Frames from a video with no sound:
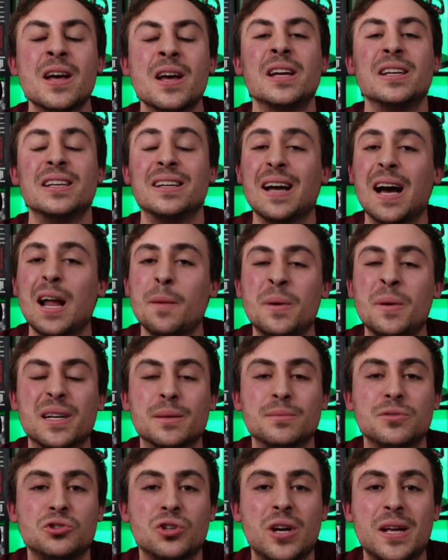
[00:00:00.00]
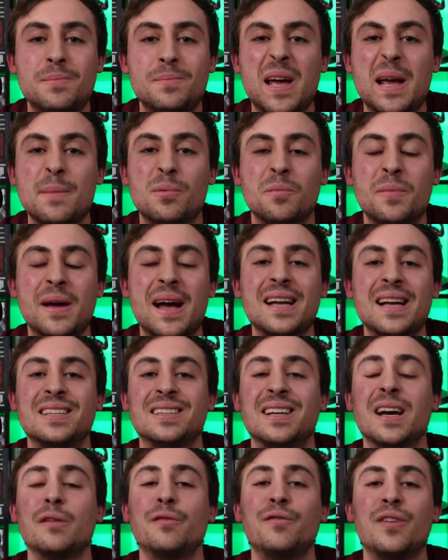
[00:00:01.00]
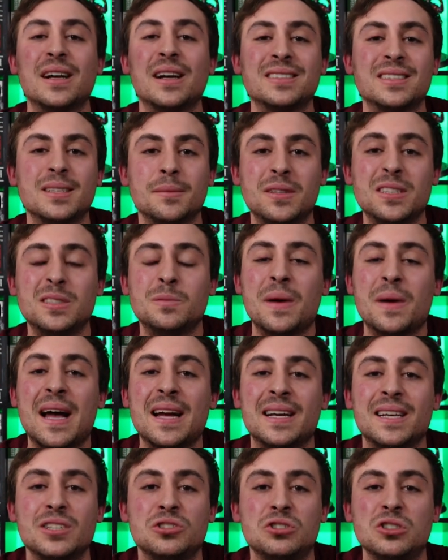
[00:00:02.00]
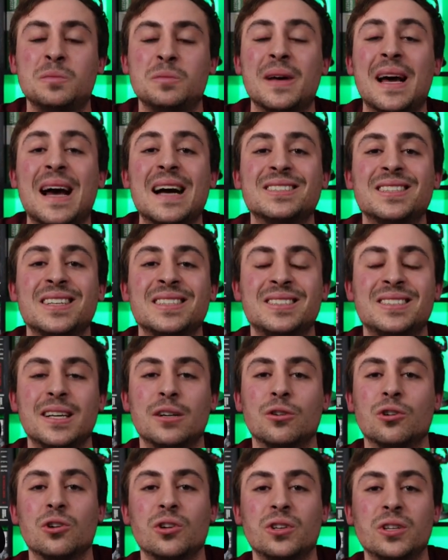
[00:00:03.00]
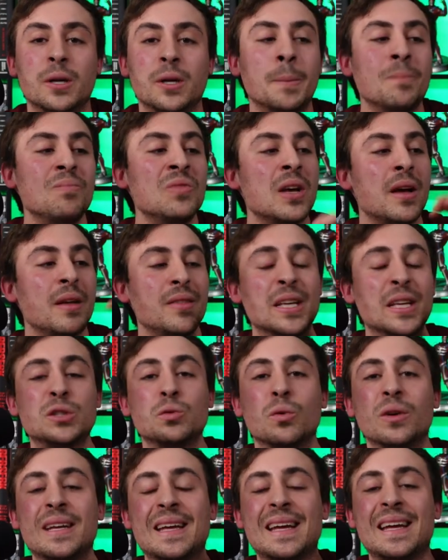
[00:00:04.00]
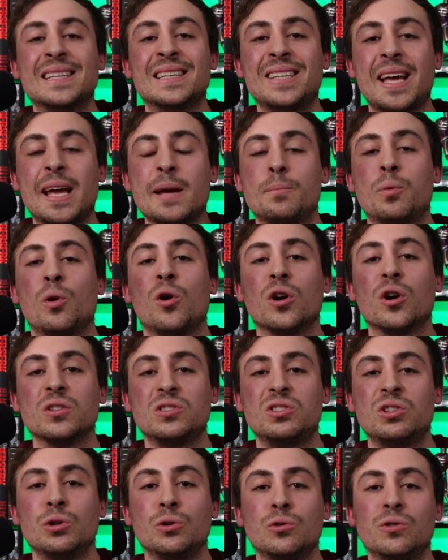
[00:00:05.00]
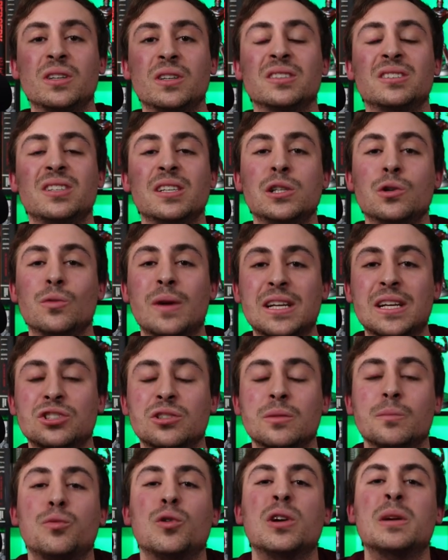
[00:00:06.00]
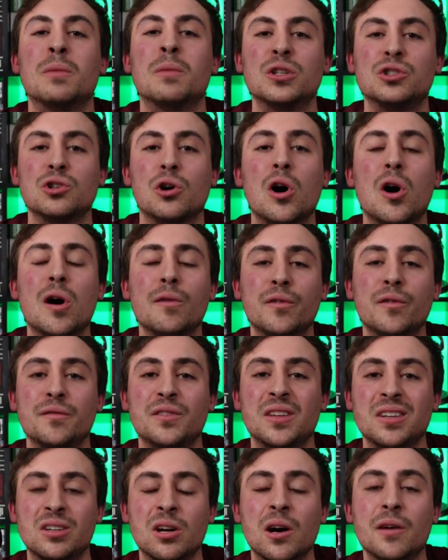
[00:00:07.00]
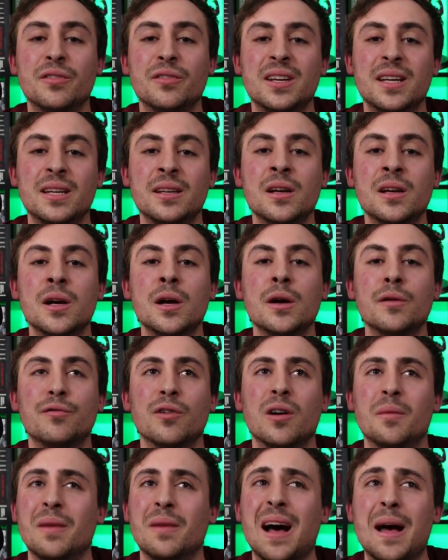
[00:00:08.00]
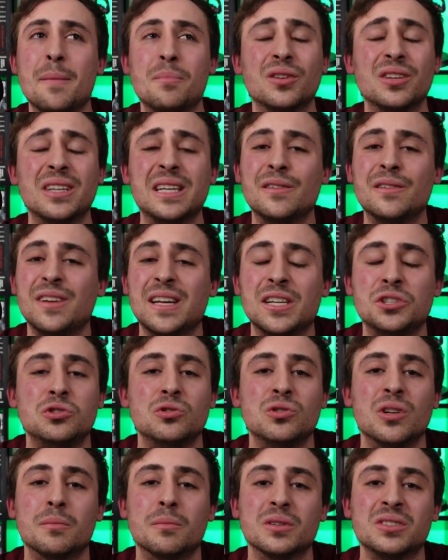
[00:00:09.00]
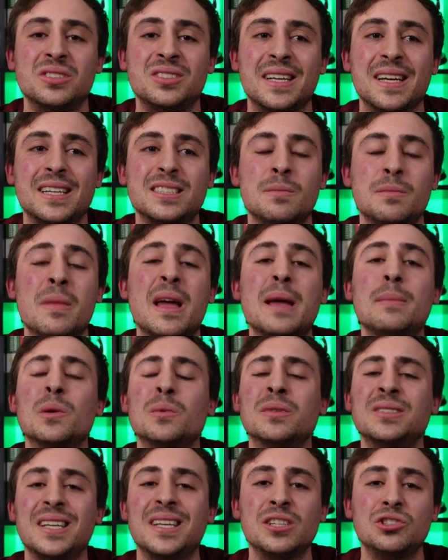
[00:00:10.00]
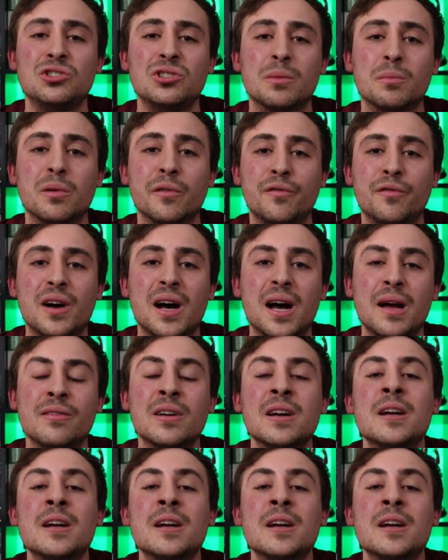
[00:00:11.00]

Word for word: You got to pick up the trade paperback. You got to find some of these back issues. But as I said earlier, this one is a part two continuation, pretty much off of The Covenant from, I believe, issue number six. Maybe it was issue number five.